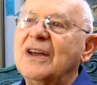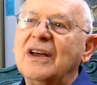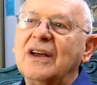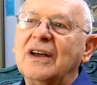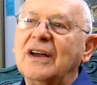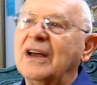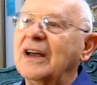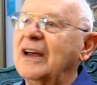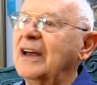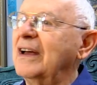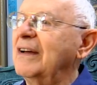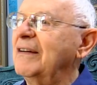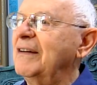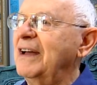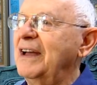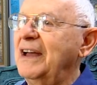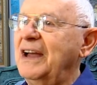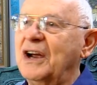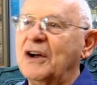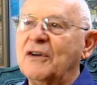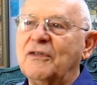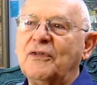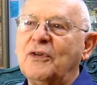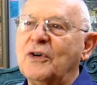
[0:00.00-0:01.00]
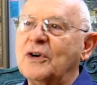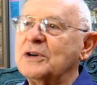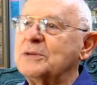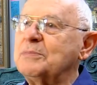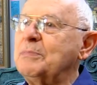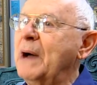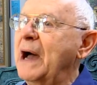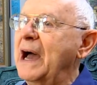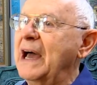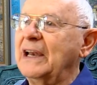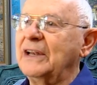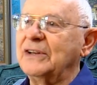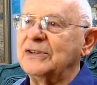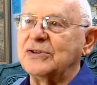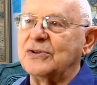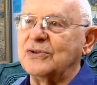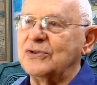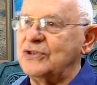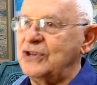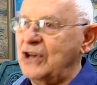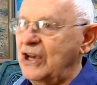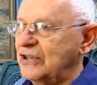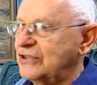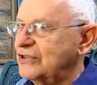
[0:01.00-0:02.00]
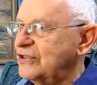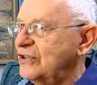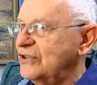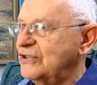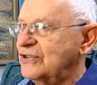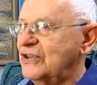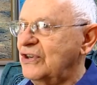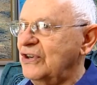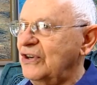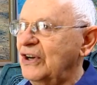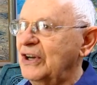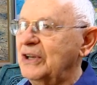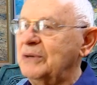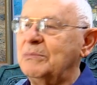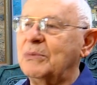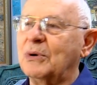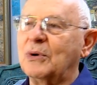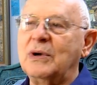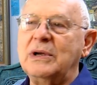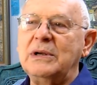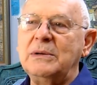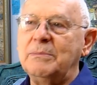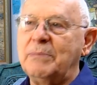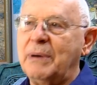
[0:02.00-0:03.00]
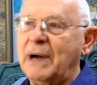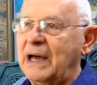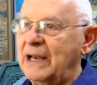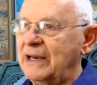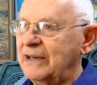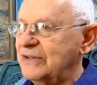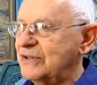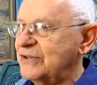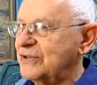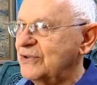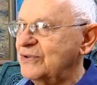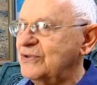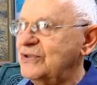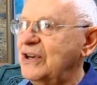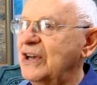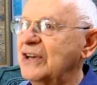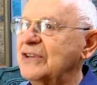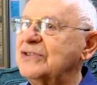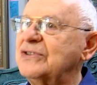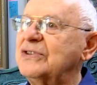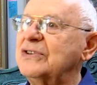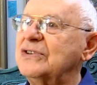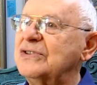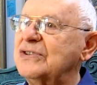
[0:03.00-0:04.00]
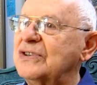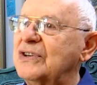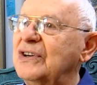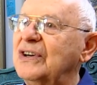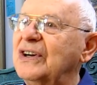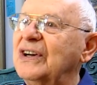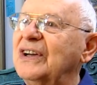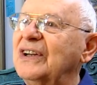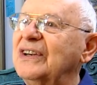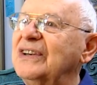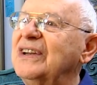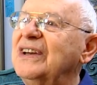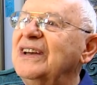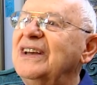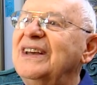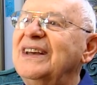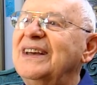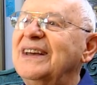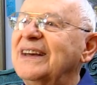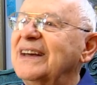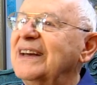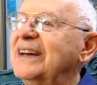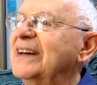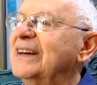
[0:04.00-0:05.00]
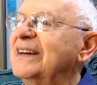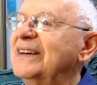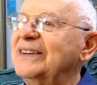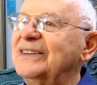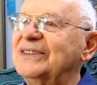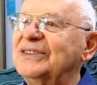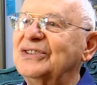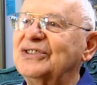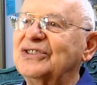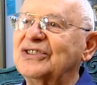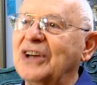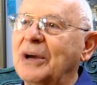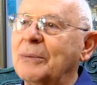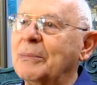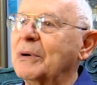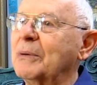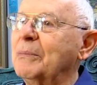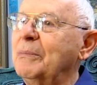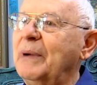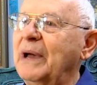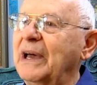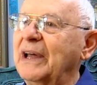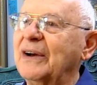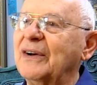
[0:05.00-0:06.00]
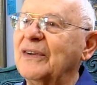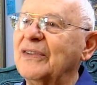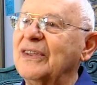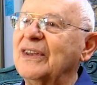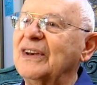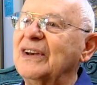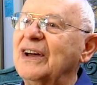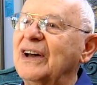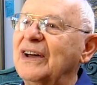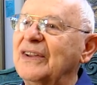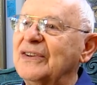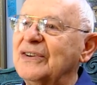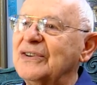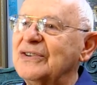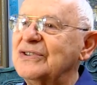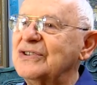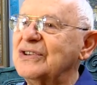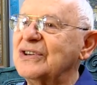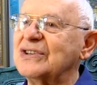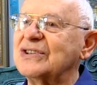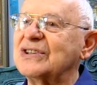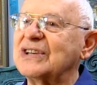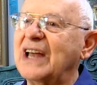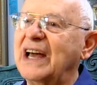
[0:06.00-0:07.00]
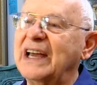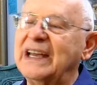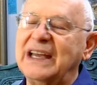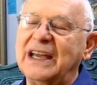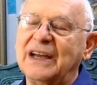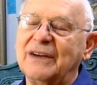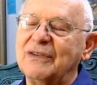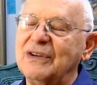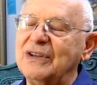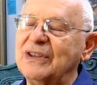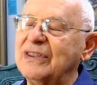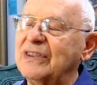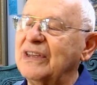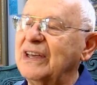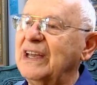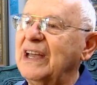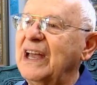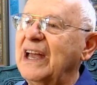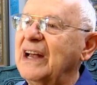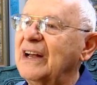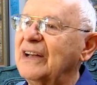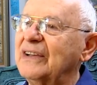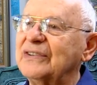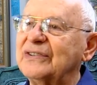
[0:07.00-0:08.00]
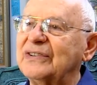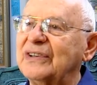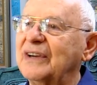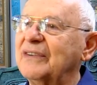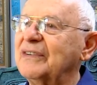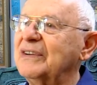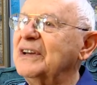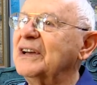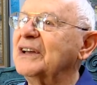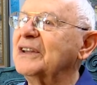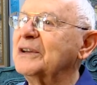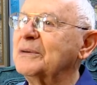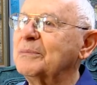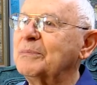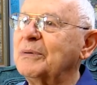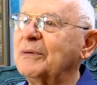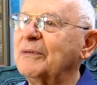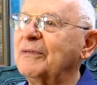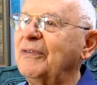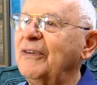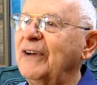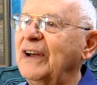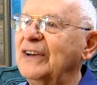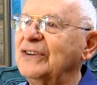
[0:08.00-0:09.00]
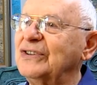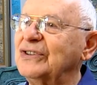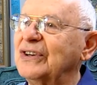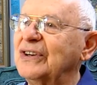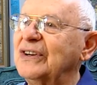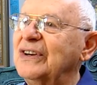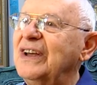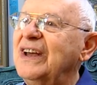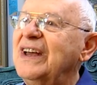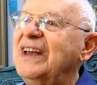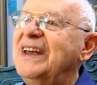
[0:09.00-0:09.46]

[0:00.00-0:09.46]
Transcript: Air Force pilots are just as good. Marine pilots are just as good. Some are better than others, just like everything else, every other profession.